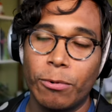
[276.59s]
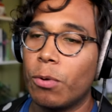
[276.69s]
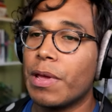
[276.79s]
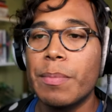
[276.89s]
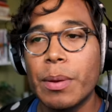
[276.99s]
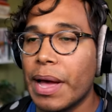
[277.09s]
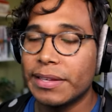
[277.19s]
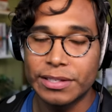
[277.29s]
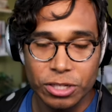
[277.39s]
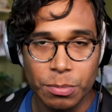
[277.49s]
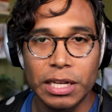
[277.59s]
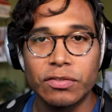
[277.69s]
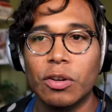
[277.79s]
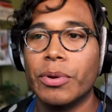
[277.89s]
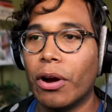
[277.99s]
Or maybe I'm asking too much
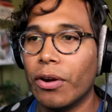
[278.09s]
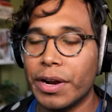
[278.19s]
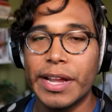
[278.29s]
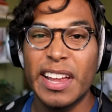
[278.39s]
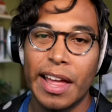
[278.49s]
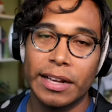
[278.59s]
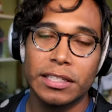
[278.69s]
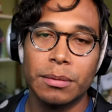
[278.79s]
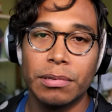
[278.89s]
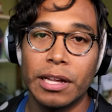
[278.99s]
from an already excellent